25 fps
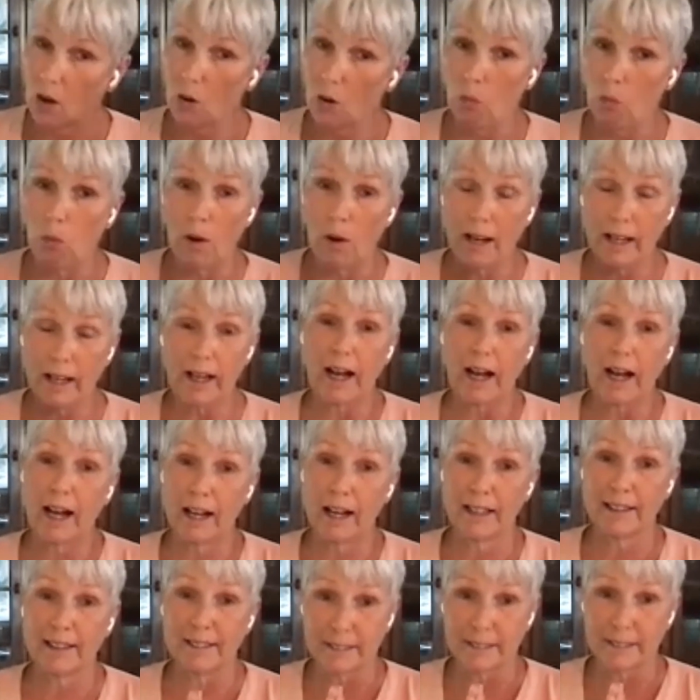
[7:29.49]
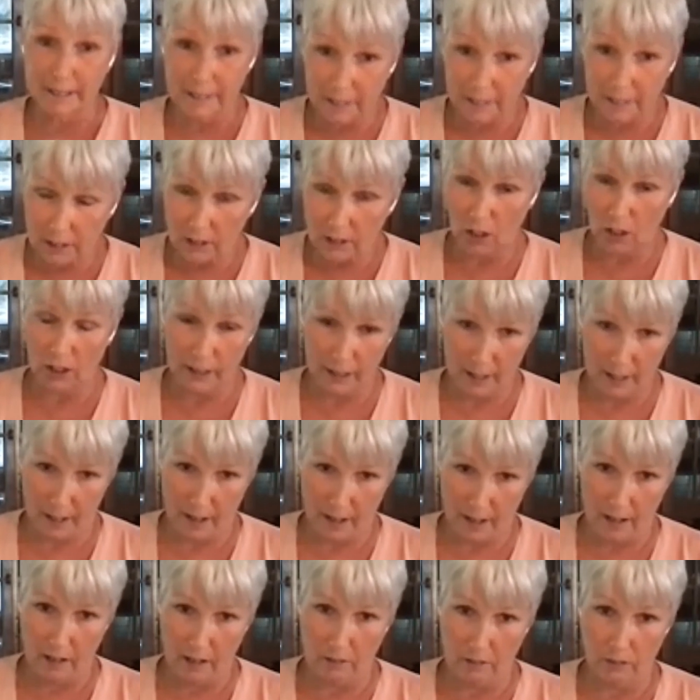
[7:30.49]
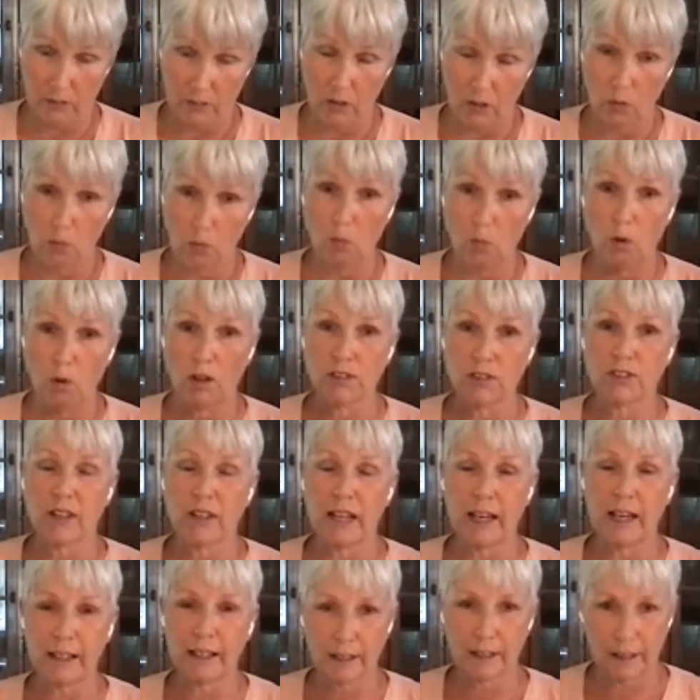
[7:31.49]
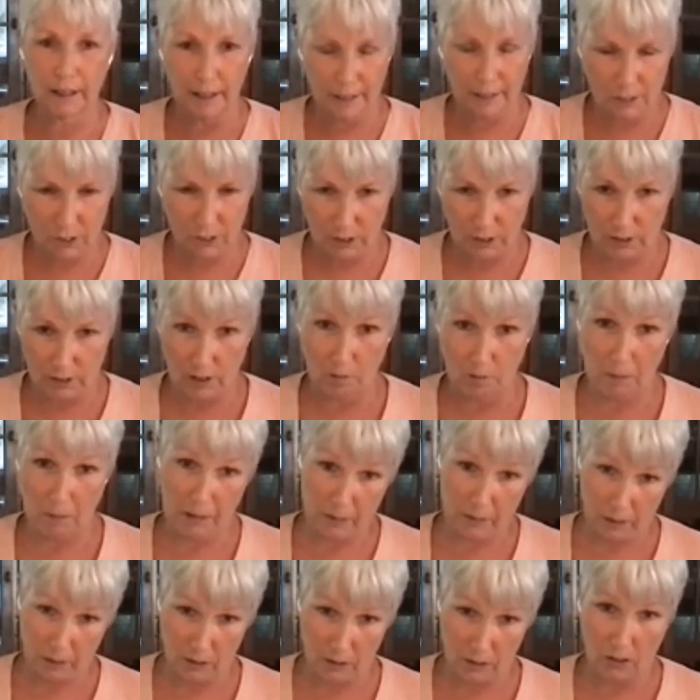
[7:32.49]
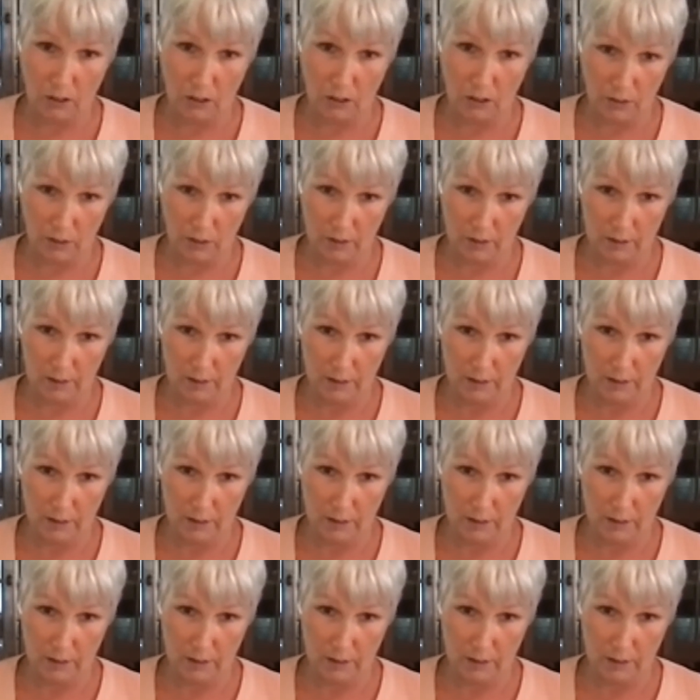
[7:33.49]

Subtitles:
What I did not have was that connection to Mother Earth.